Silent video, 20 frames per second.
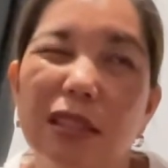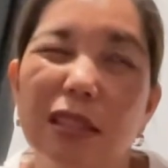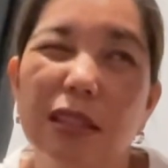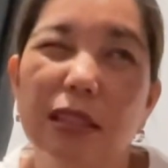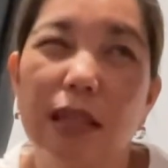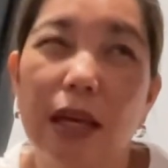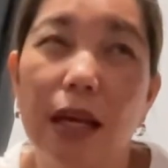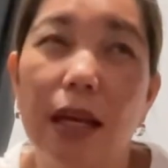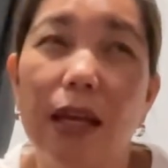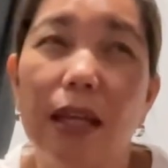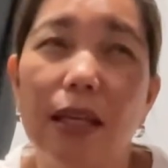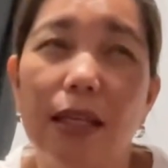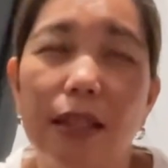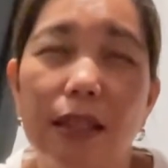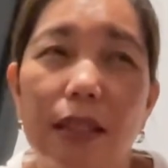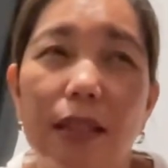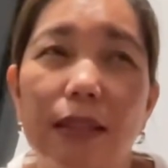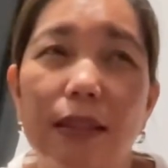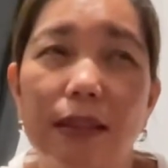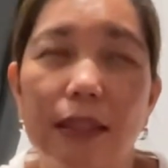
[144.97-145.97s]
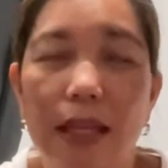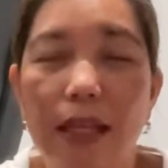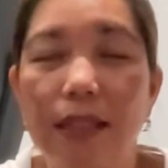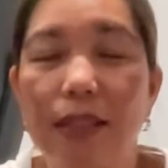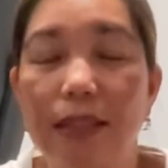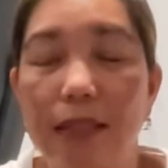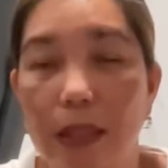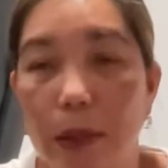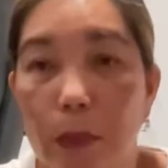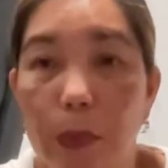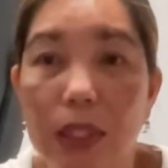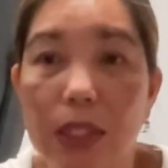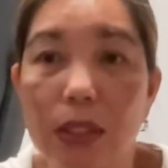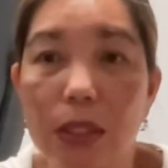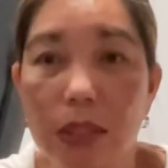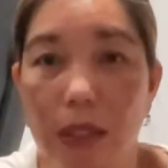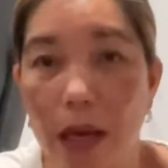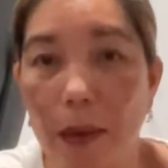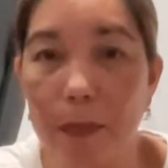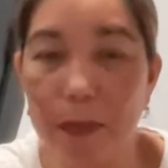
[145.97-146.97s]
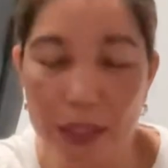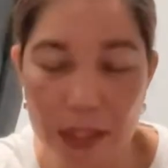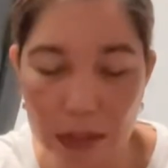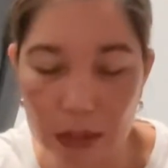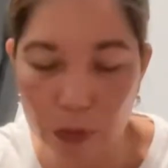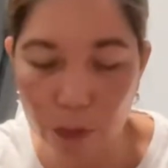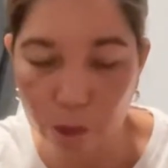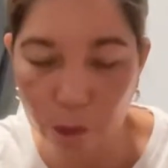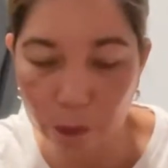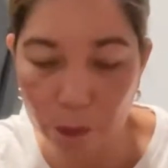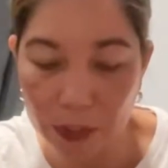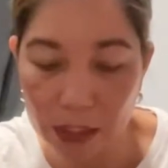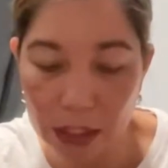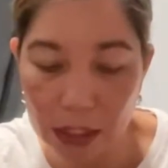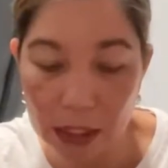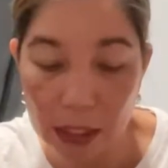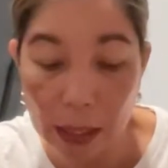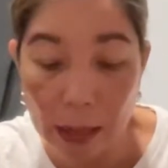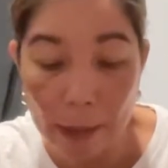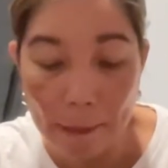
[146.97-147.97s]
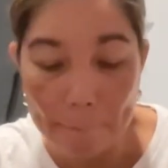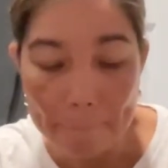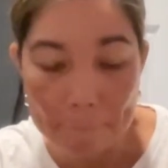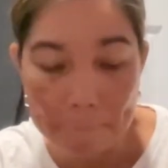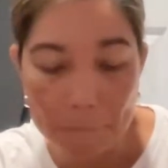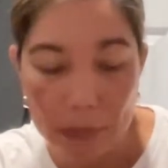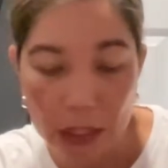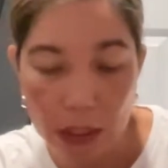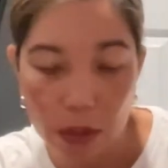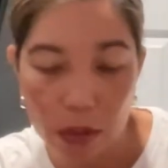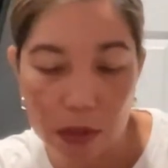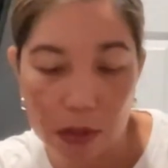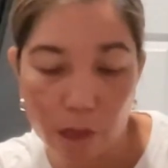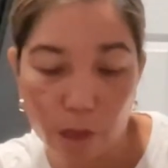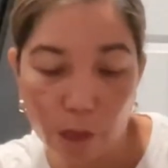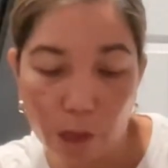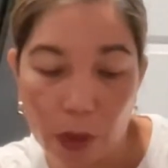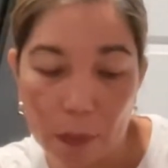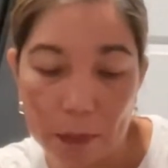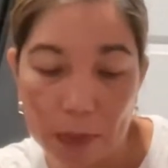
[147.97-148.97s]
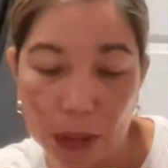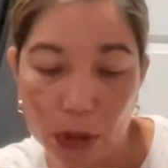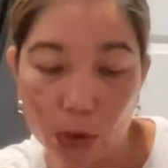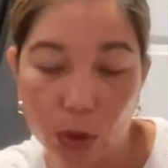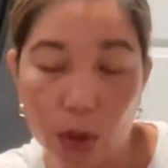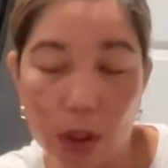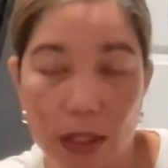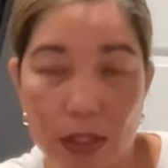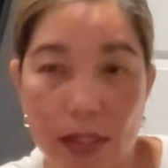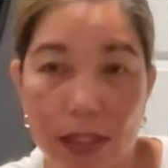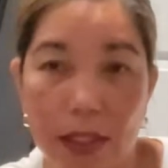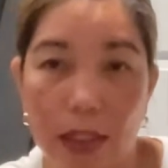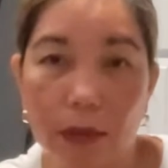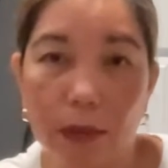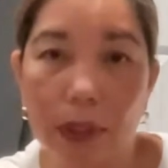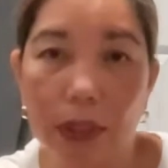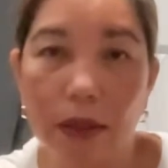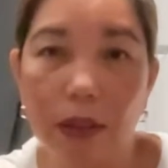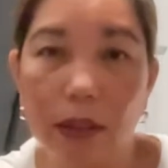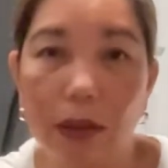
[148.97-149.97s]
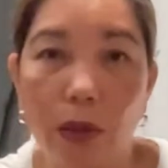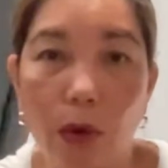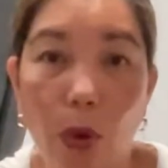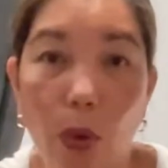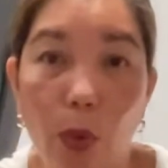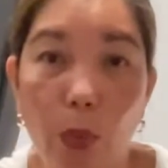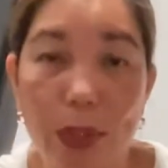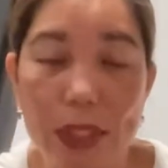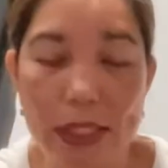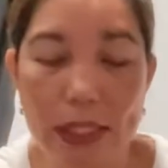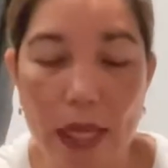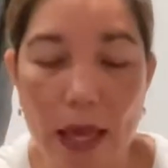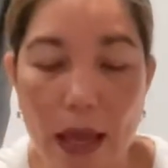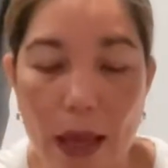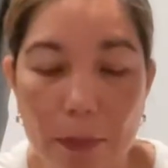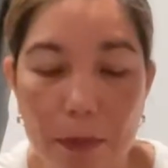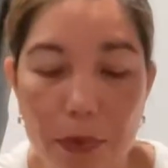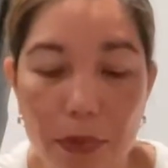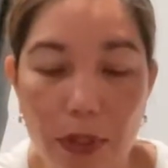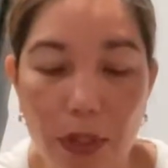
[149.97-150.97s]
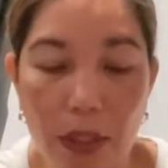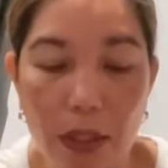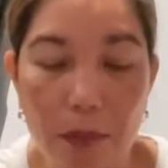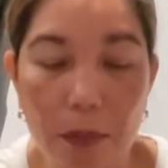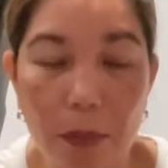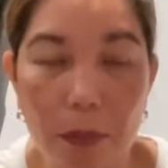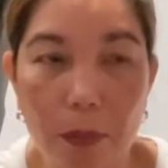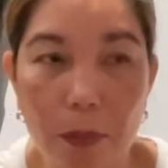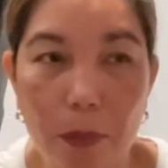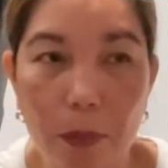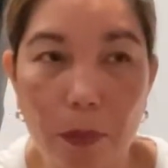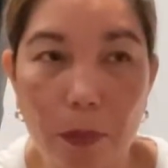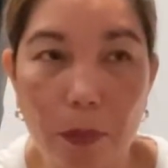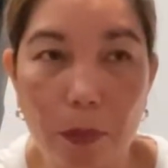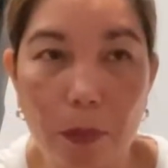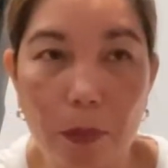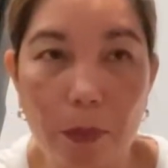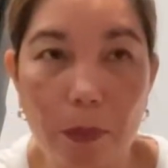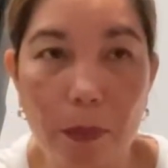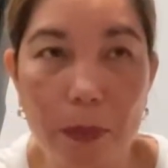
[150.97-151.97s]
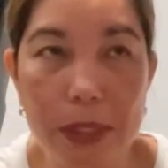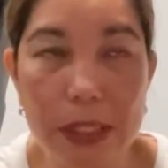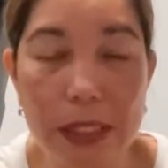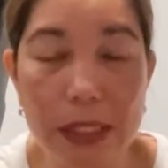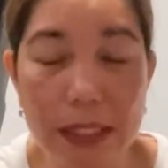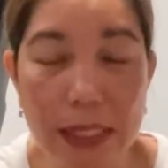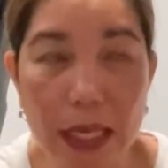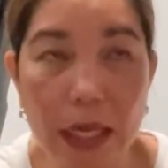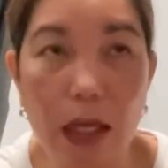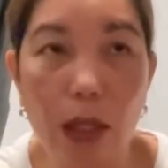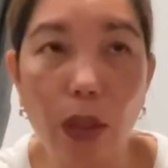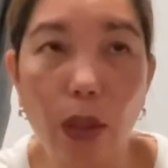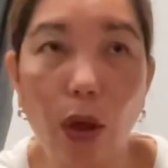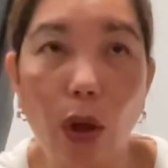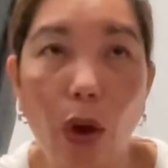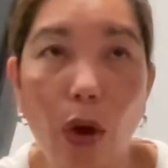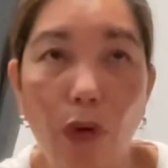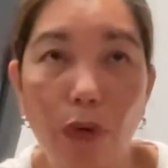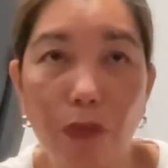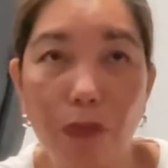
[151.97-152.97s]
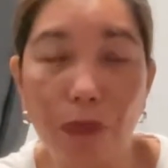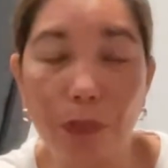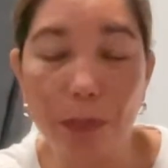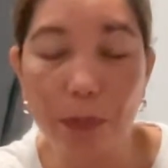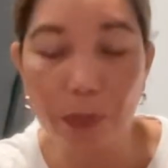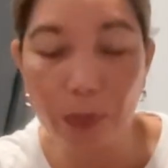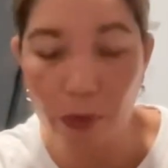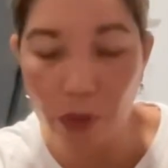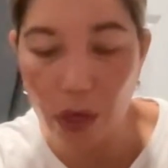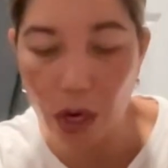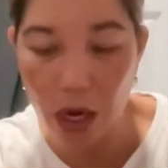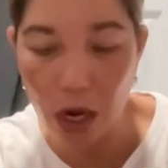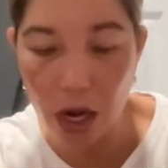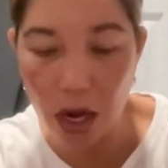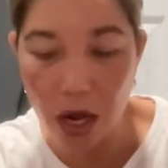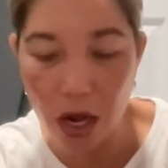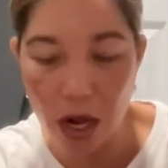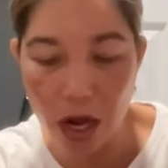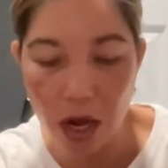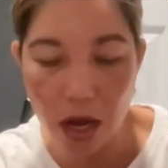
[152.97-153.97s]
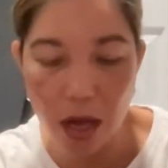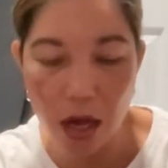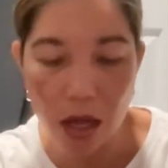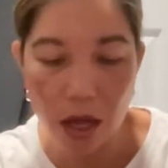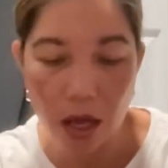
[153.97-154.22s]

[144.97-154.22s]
kind of Thanksgiving is free because from Victoria's Secret they always have the sale of bra